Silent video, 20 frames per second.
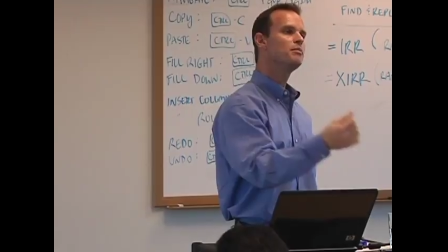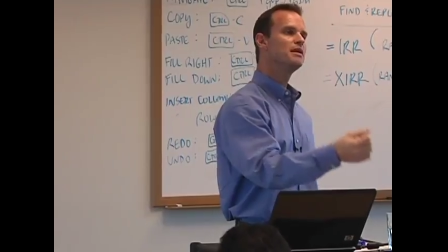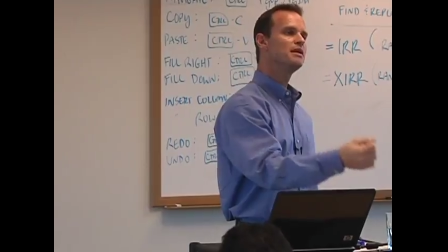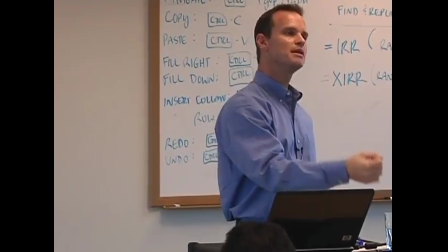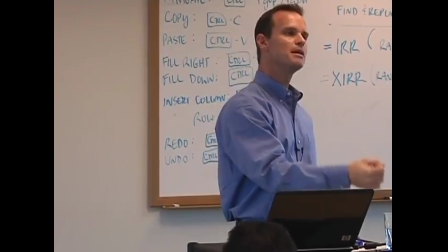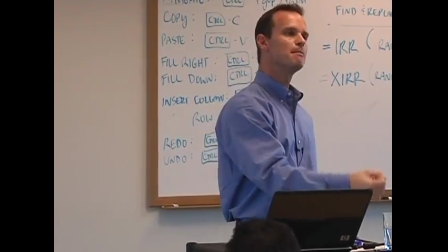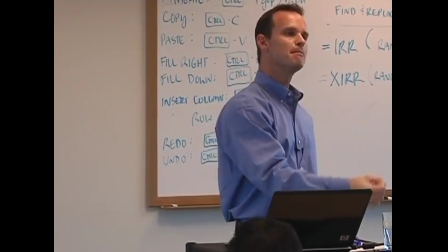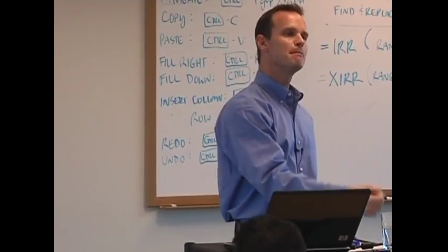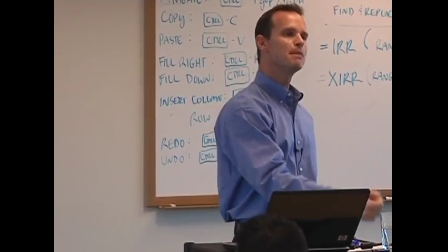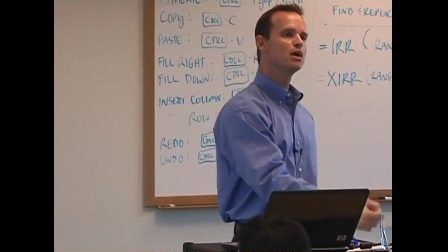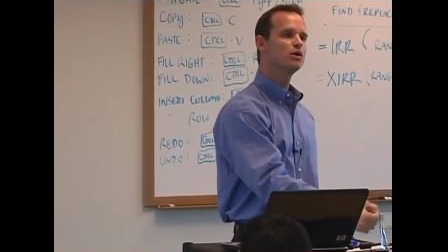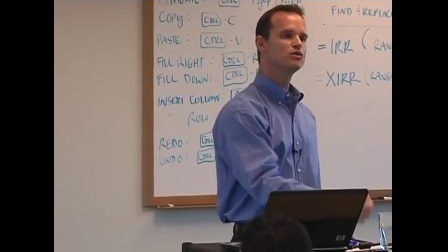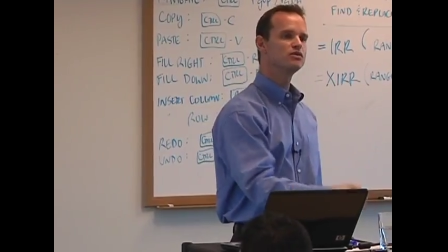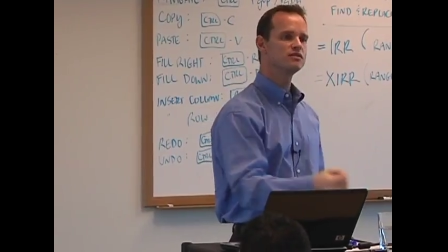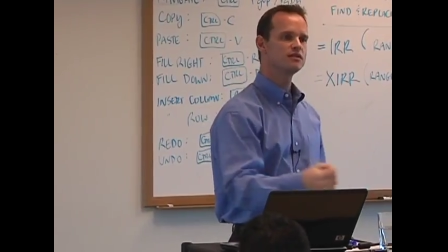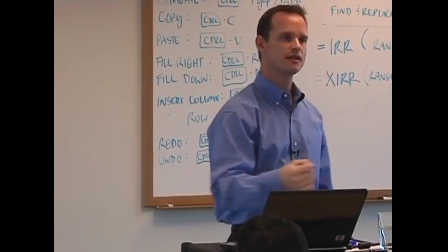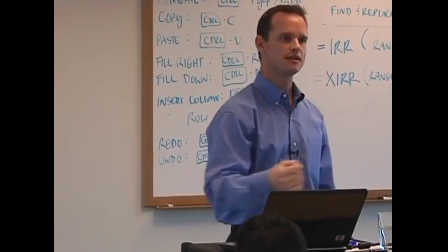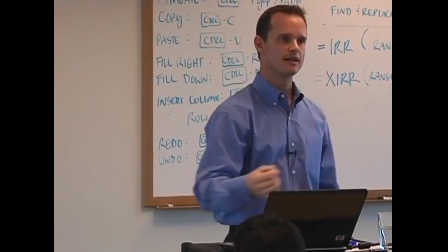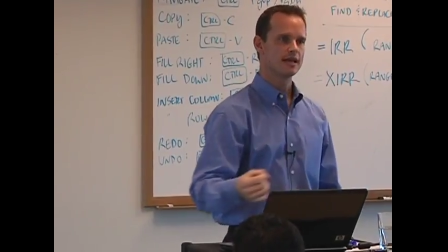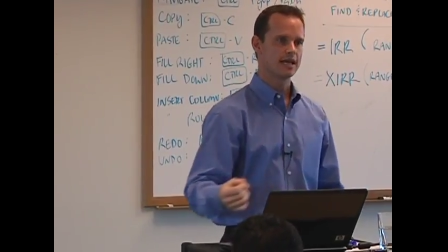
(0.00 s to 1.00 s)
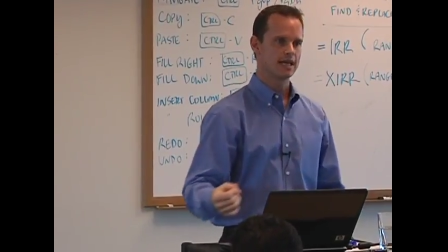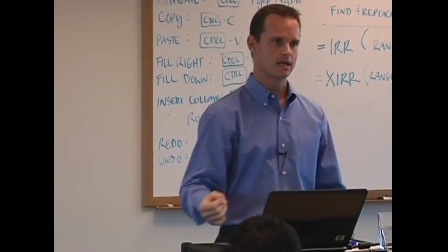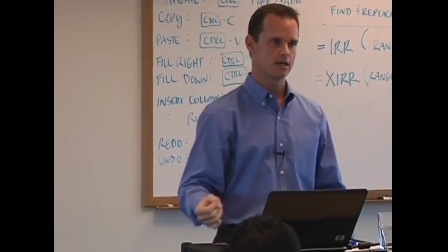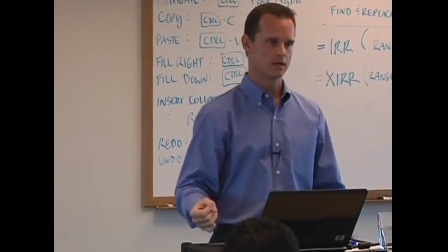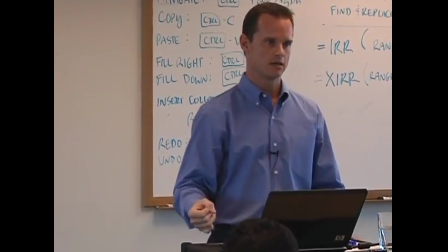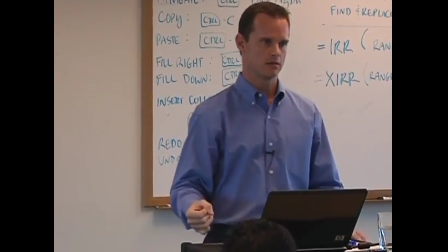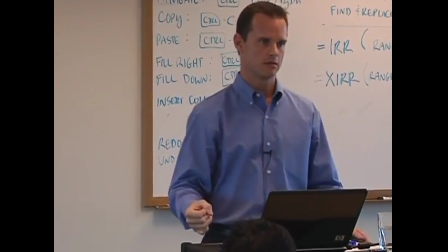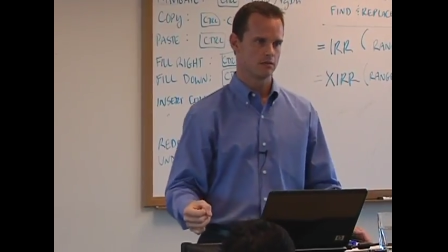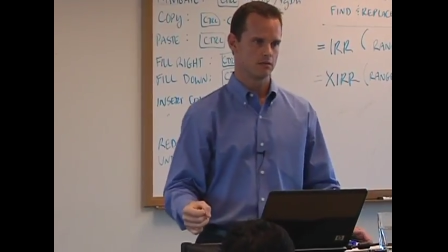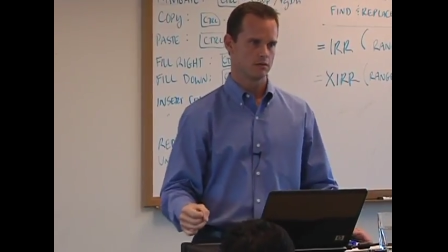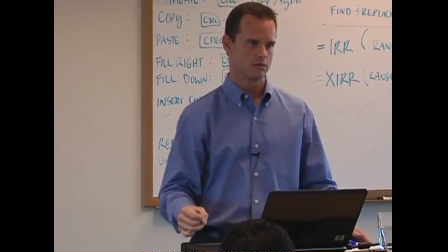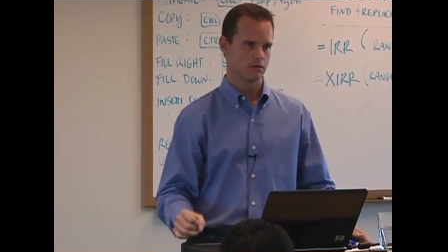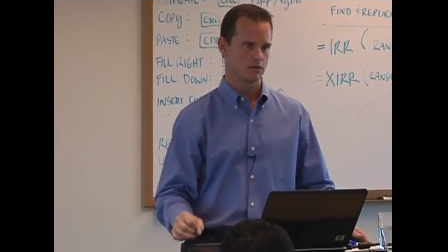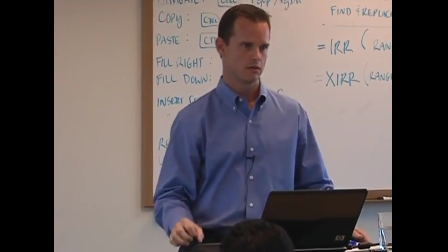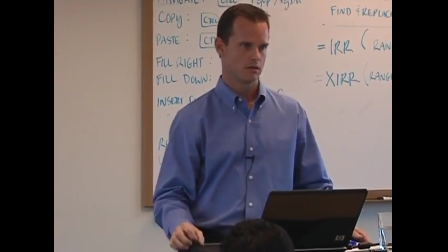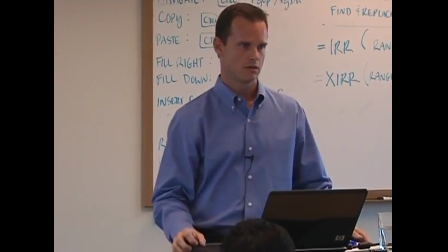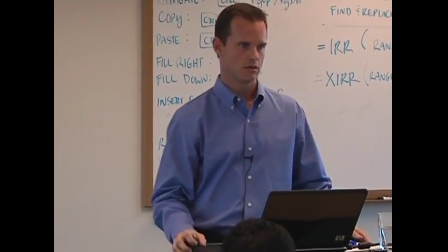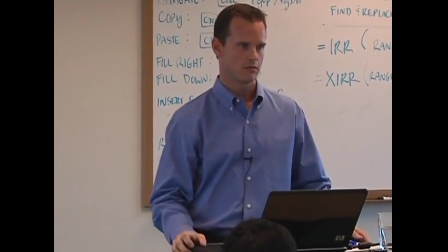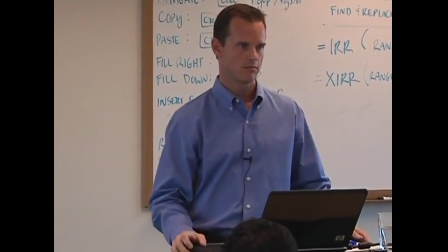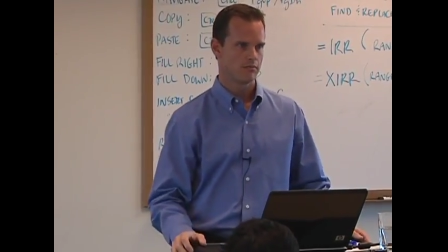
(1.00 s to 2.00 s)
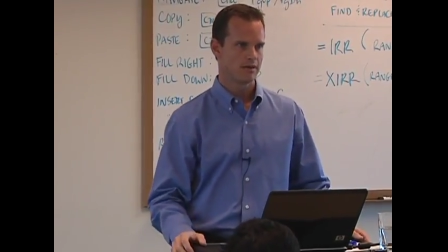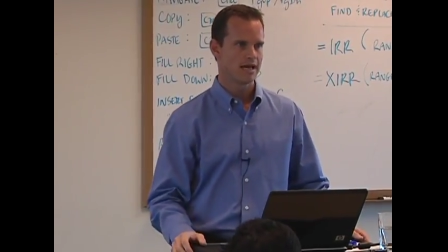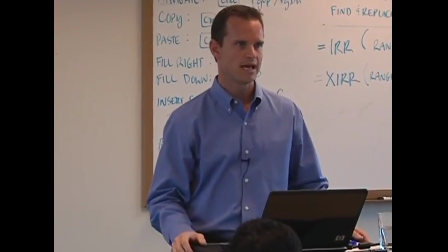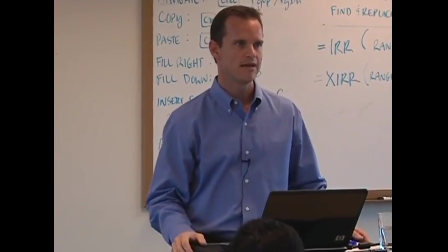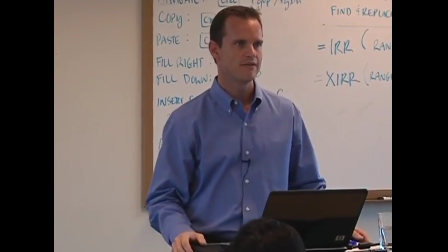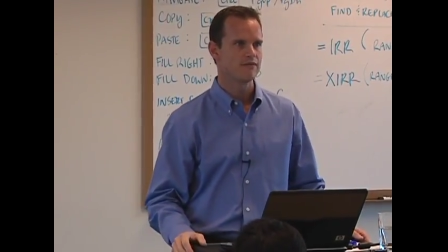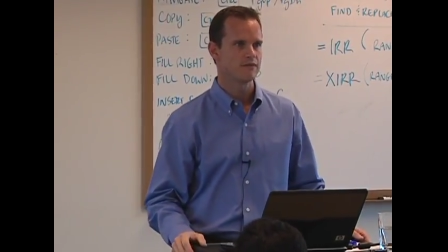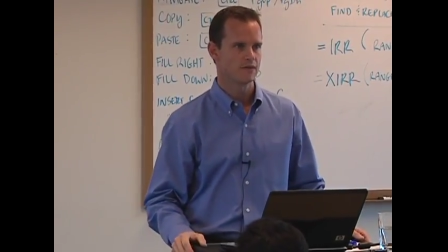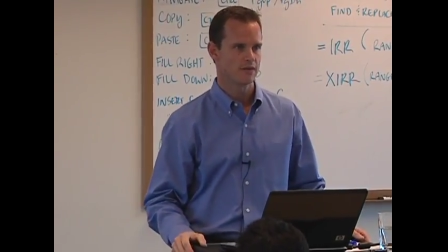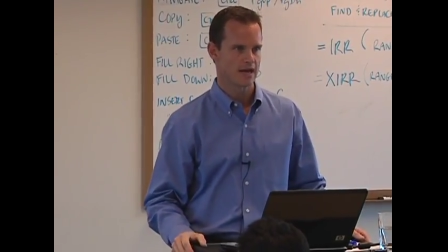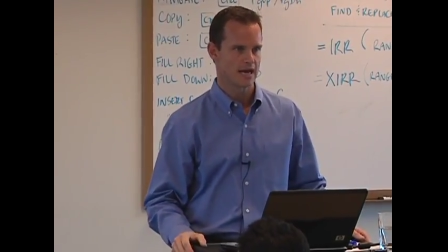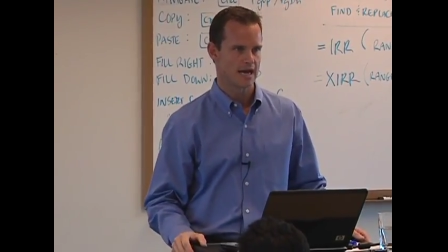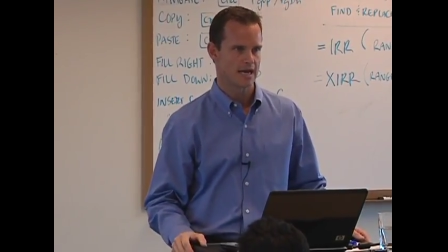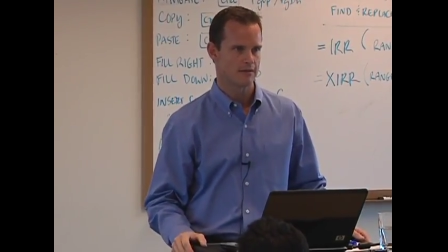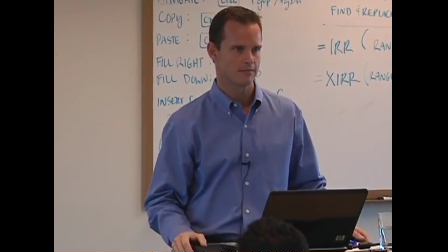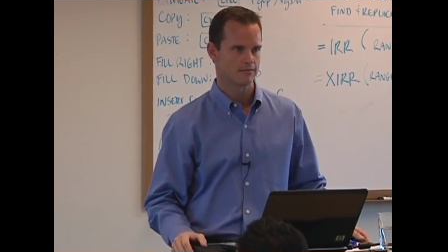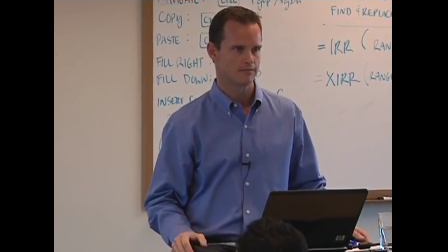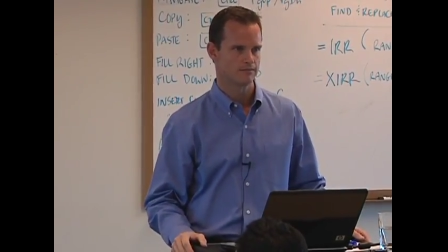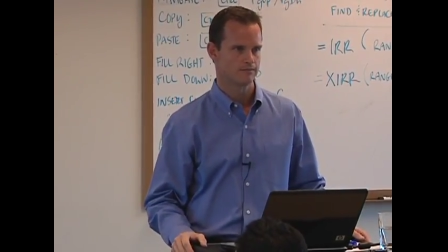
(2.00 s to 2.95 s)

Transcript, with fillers: be the most that they could pay for that